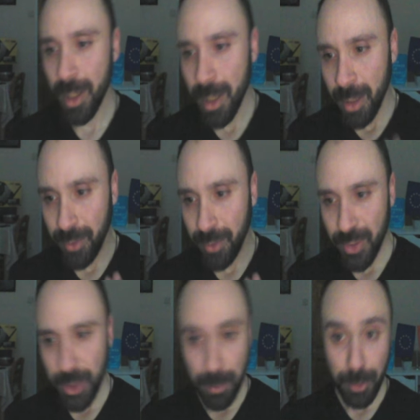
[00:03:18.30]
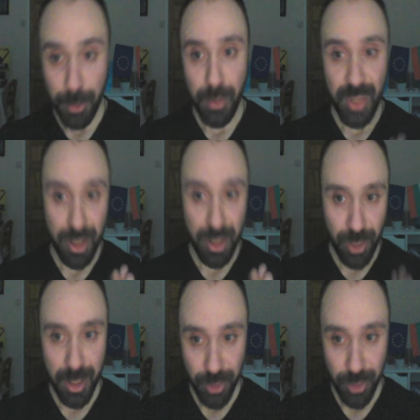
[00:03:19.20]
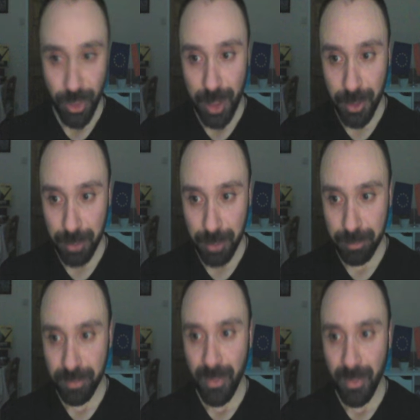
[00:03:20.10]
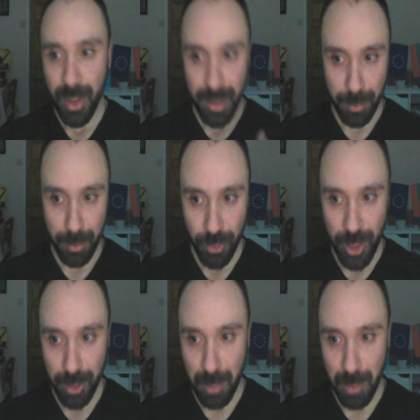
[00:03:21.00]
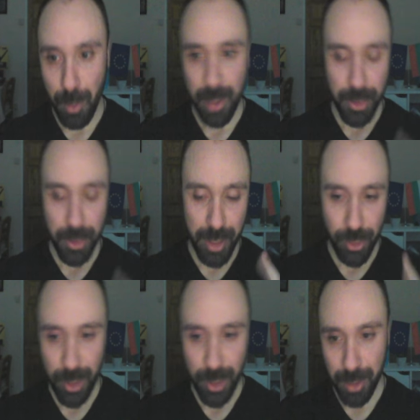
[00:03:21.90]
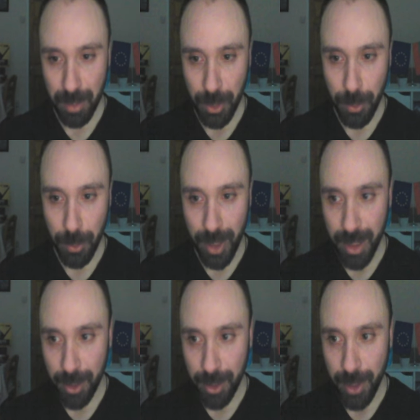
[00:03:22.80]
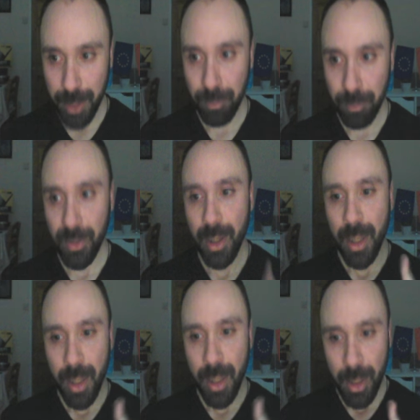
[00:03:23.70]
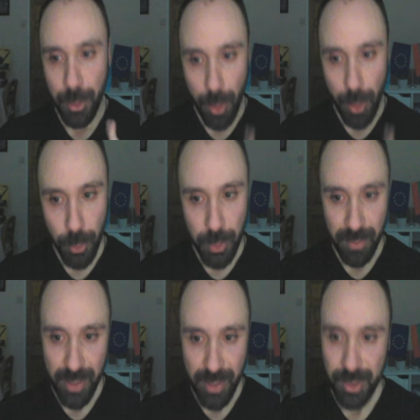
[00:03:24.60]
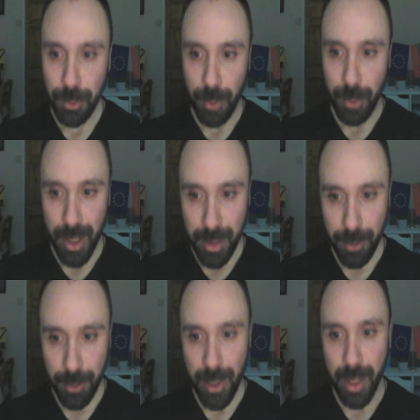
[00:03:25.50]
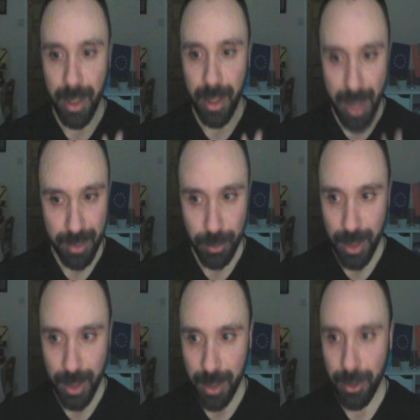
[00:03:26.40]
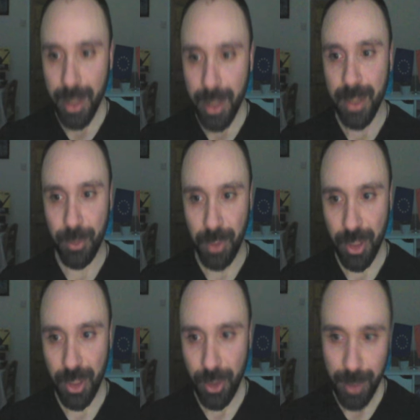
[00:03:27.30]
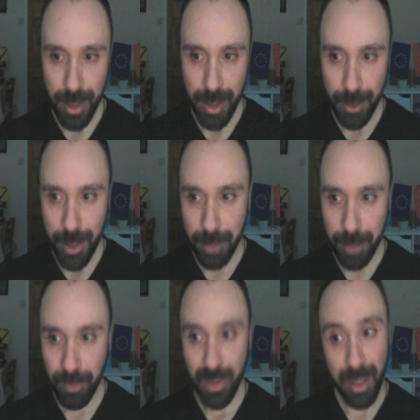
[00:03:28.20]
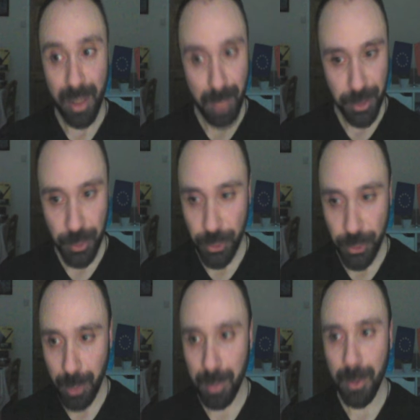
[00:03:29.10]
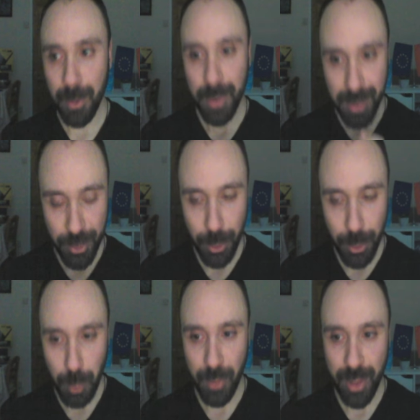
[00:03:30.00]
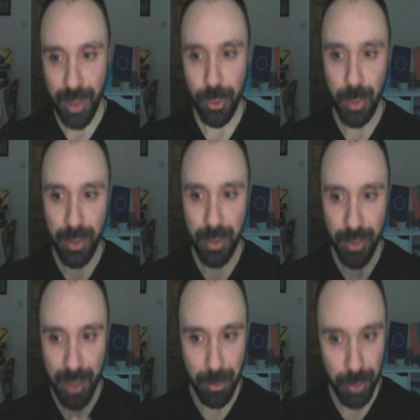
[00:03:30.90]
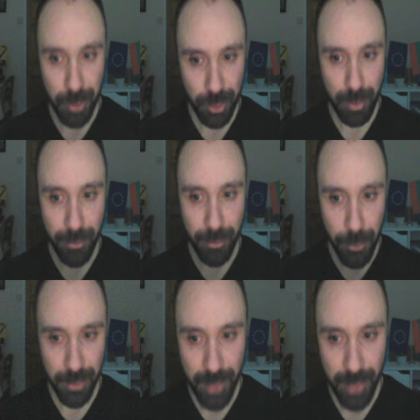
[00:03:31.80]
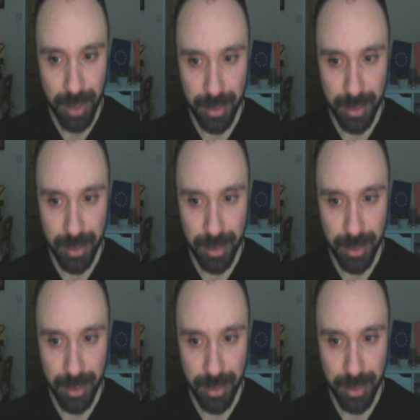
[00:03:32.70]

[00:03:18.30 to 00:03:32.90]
The first thing you want to do is get a challenging shout. That's shout number 1. You get shout number 2, rallying cry. You also invest into rallying cry, enhanced rallying cry, and strategic rallying cry. That makes you unstoppable. That's going to provide you with damage reduction while fortified.